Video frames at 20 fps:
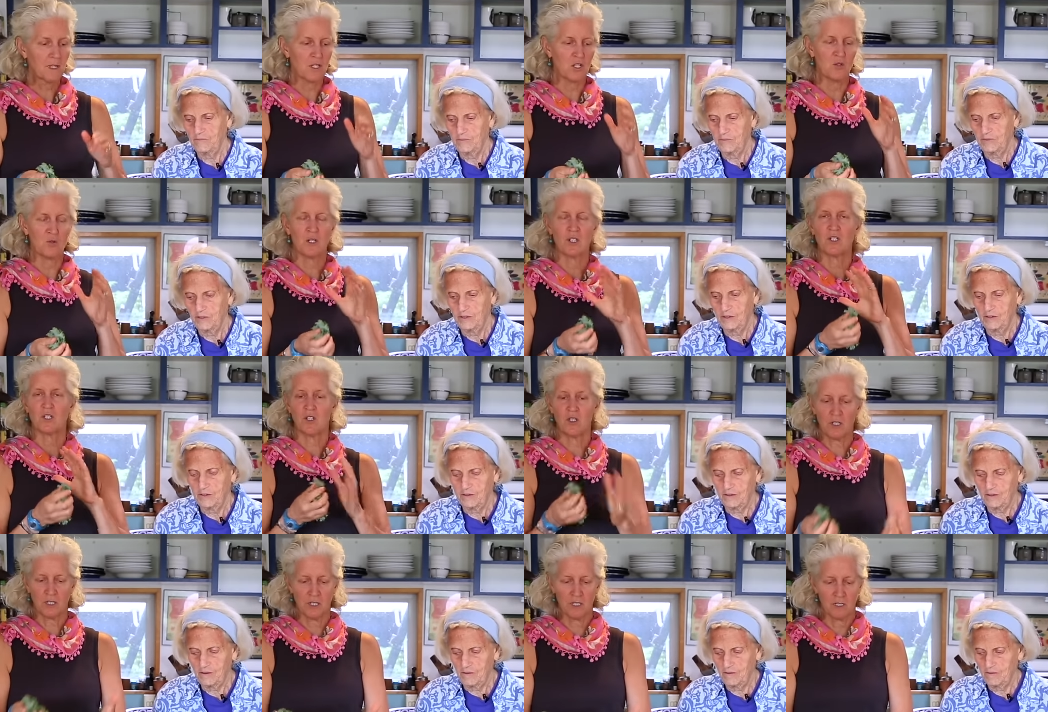Speaker 1: You can
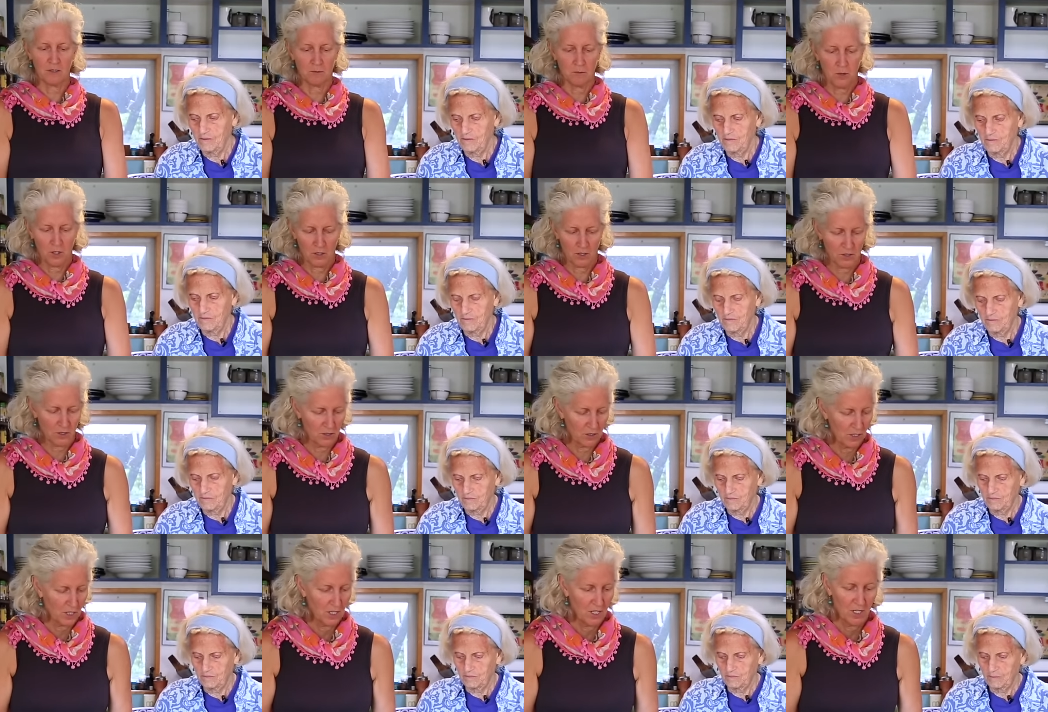cook it in
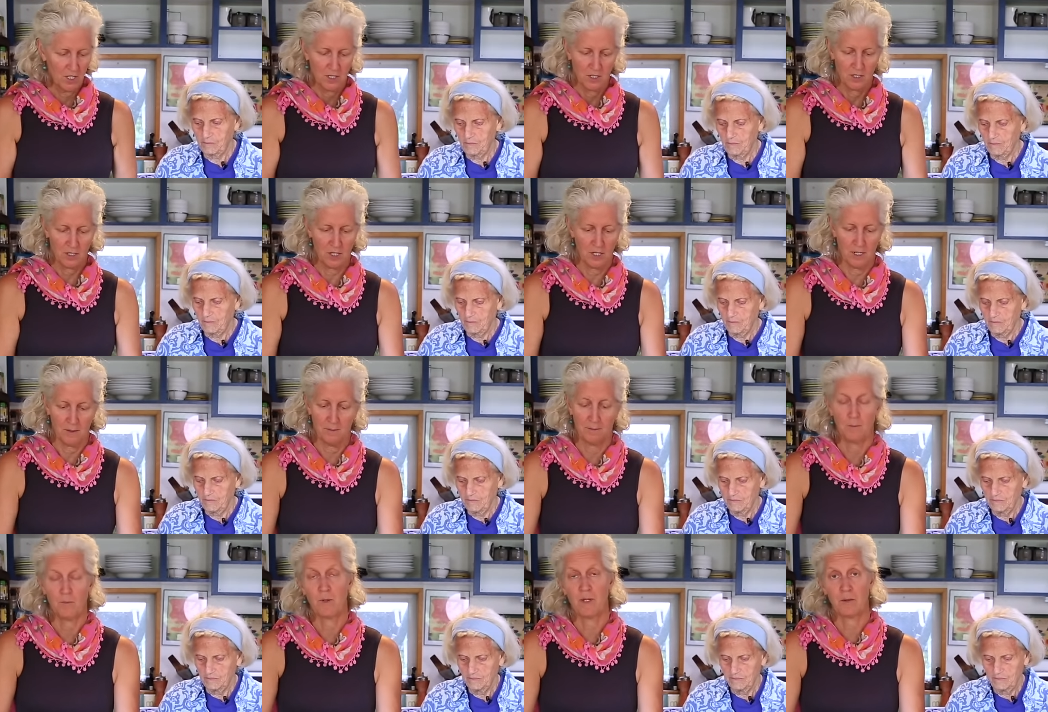water.
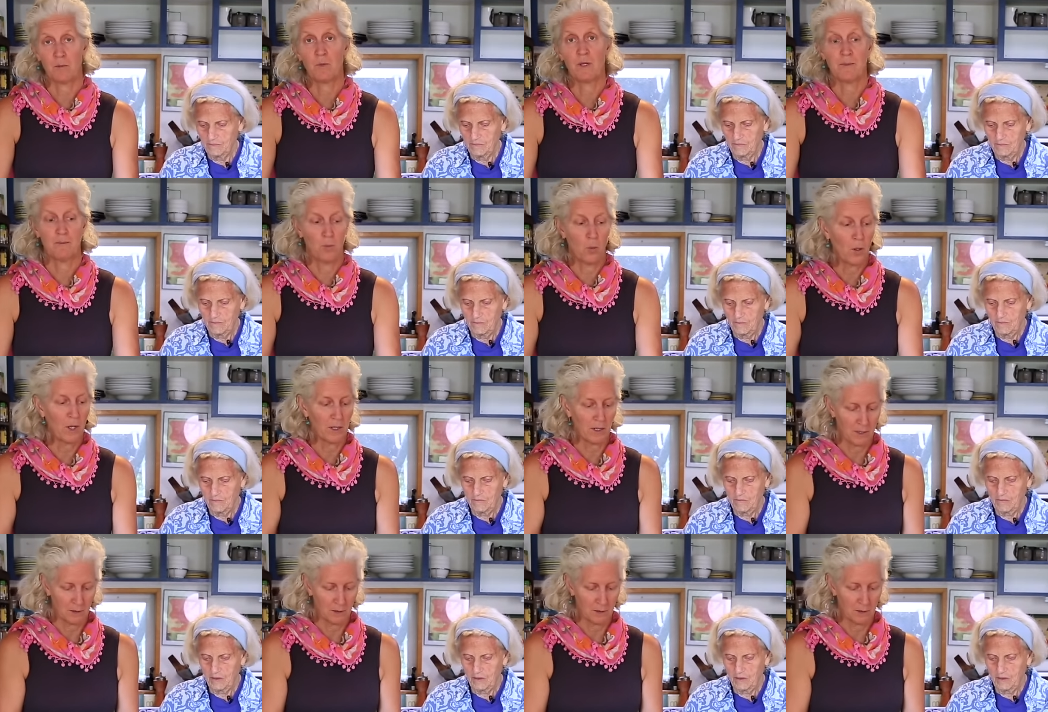Um, we, we boil